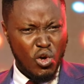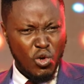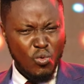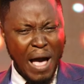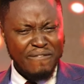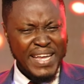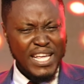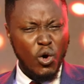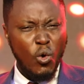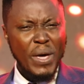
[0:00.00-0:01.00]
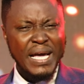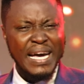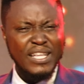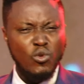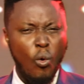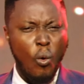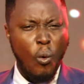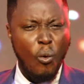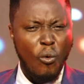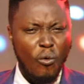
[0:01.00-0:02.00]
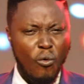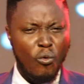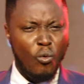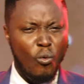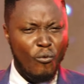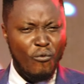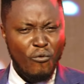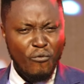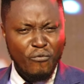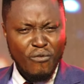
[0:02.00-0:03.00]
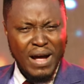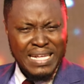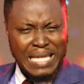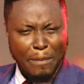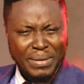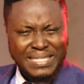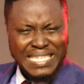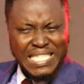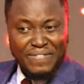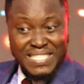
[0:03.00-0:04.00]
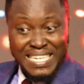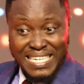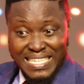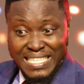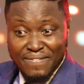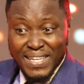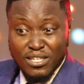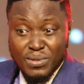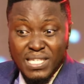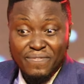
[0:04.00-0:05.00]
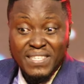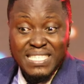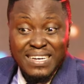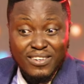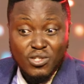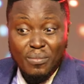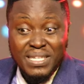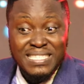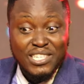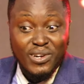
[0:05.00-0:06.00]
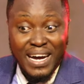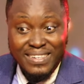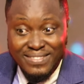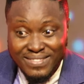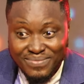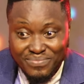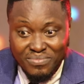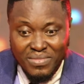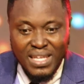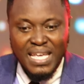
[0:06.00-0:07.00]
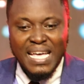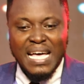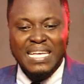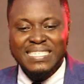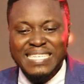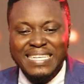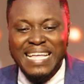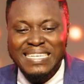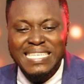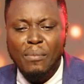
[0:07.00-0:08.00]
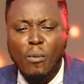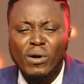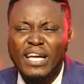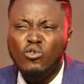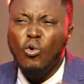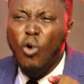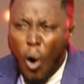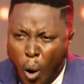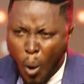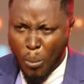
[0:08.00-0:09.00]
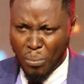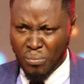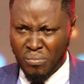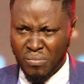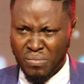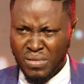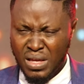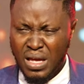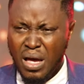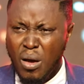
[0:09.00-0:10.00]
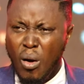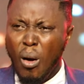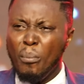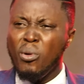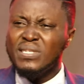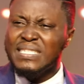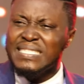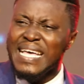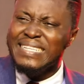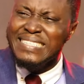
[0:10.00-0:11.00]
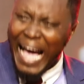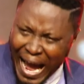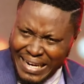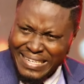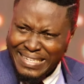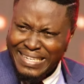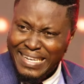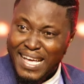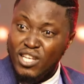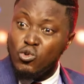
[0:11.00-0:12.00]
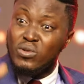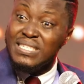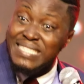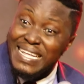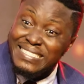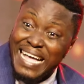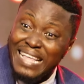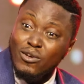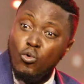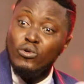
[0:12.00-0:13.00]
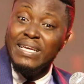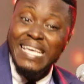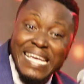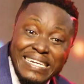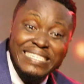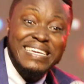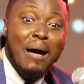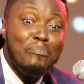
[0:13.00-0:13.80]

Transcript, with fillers: we are very quick to interpret things physically. The fact that something is physical does not mean it's natural. Satan said we wanted to come, but Satan, so Satan could hinder